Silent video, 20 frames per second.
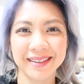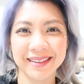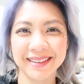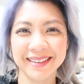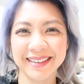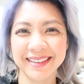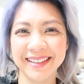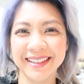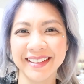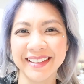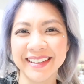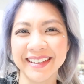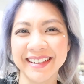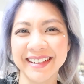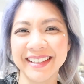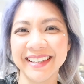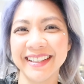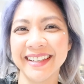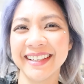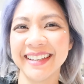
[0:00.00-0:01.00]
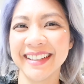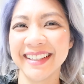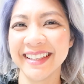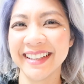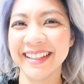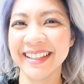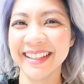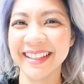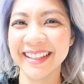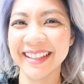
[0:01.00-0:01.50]

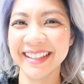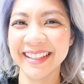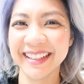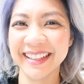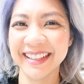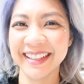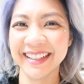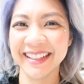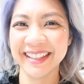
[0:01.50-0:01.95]
(silence)